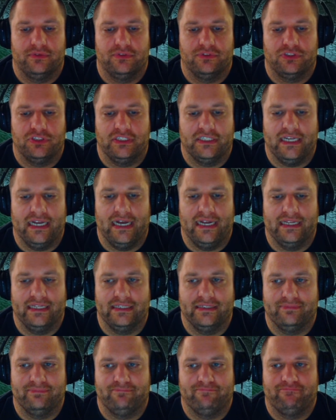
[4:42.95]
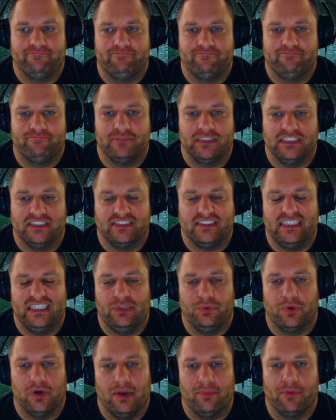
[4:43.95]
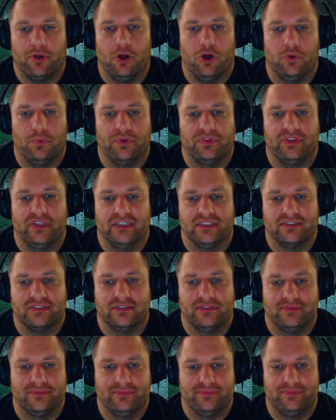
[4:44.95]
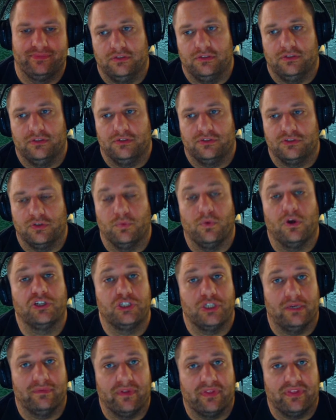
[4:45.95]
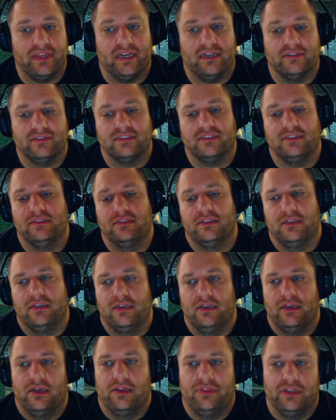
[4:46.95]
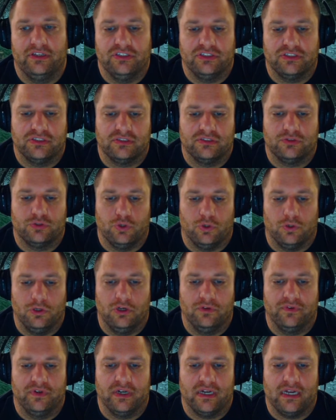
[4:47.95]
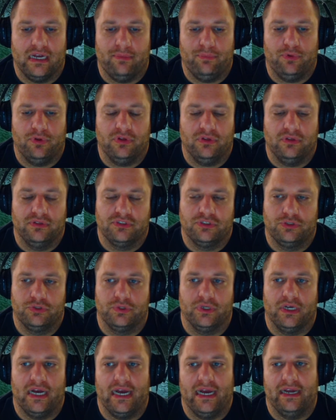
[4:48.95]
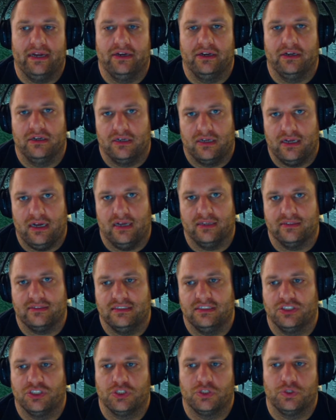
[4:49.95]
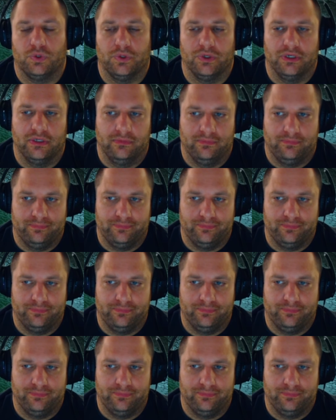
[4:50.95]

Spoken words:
So you kind of can see where I'm going with this. So once you have 1,000, then just scroll over a couple to a higher costing store.